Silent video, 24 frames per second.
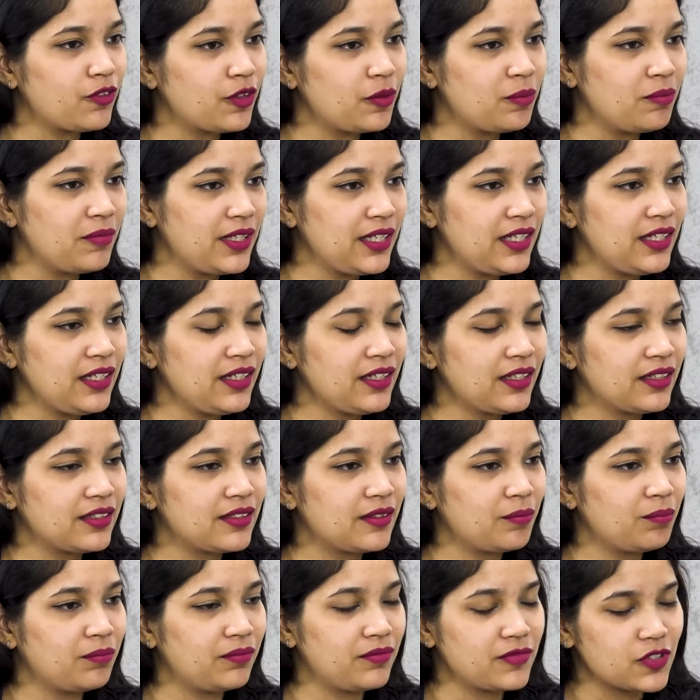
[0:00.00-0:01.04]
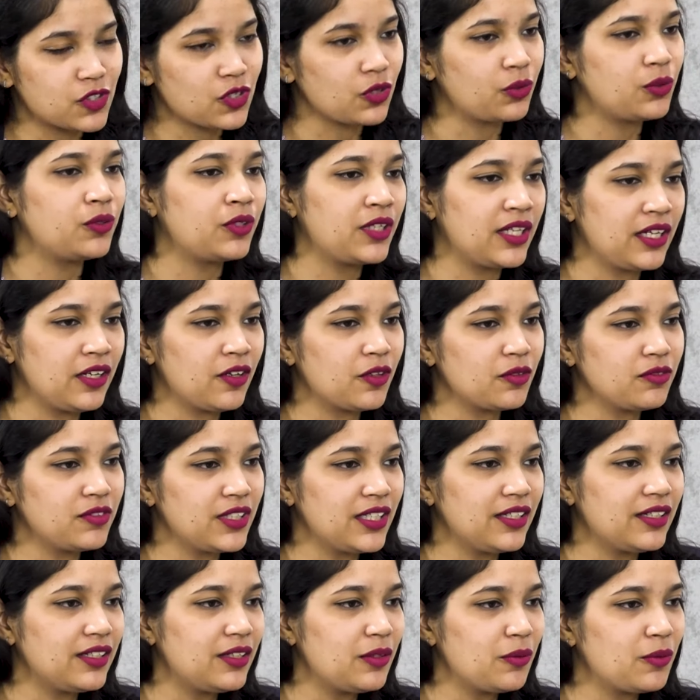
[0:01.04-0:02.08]
for me, Student of
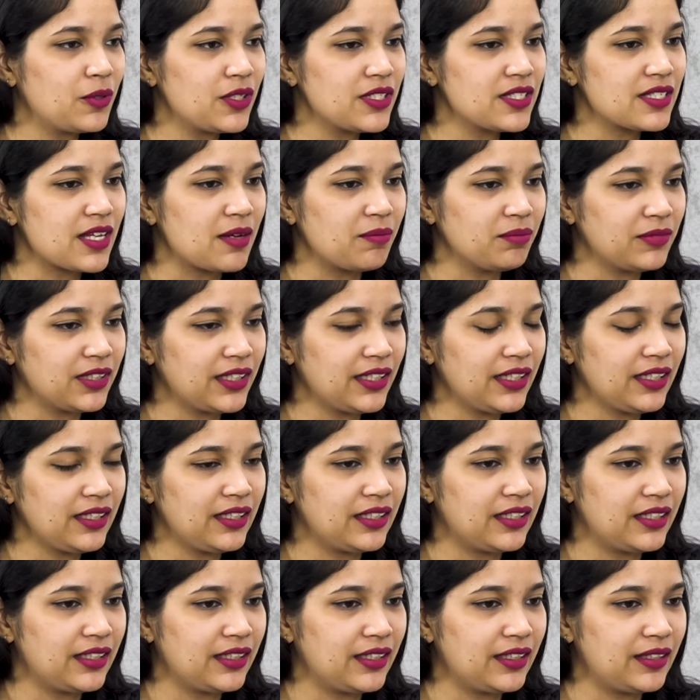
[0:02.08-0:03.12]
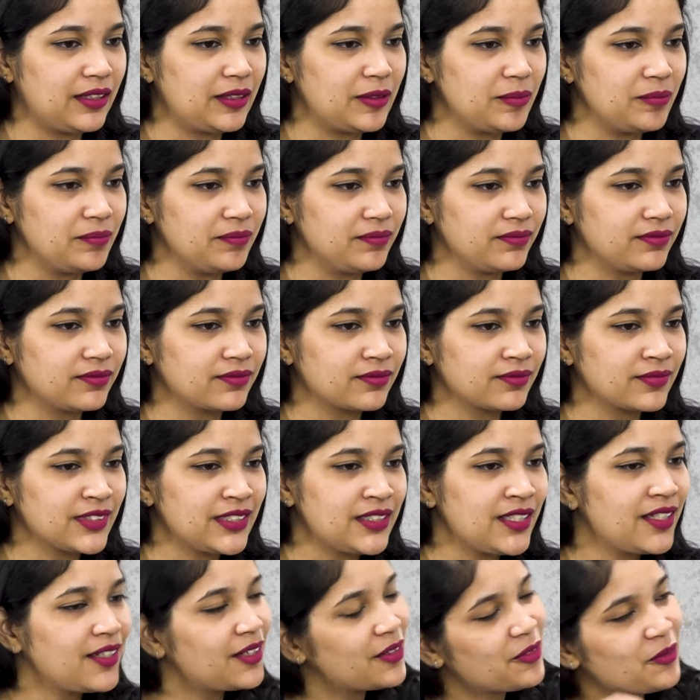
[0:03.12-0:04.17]
the Year was something
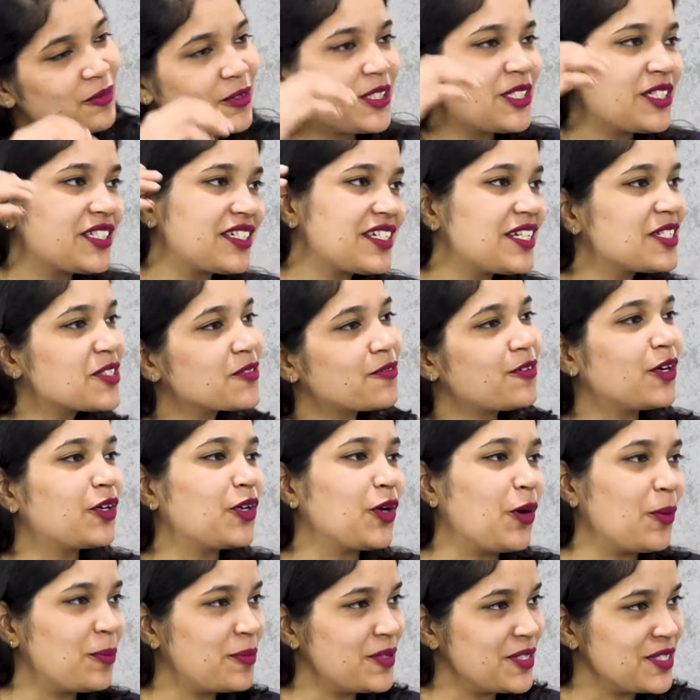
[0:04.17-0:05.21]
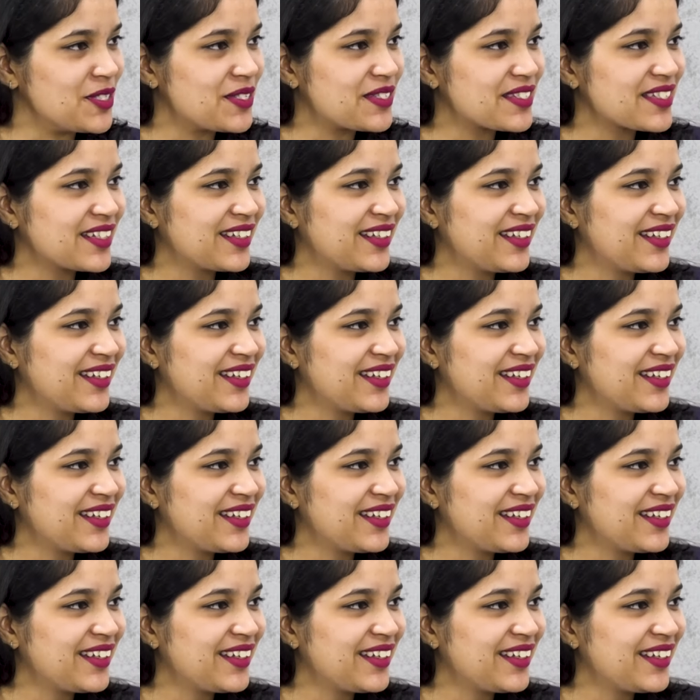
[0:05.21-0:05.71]
which is for toppers.